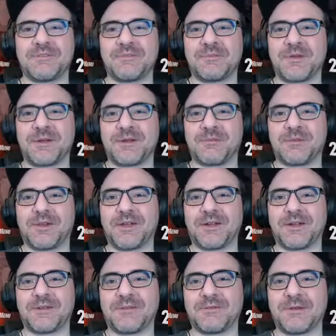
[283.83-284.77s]
of a better
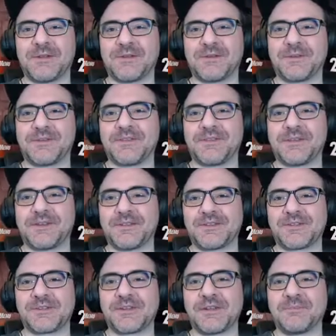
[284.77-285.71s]
player than what you can see on
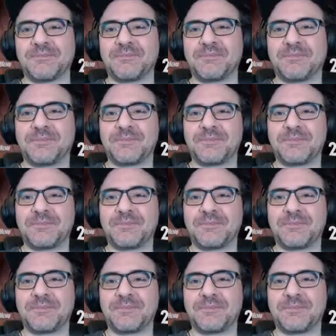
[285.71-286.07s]
stream.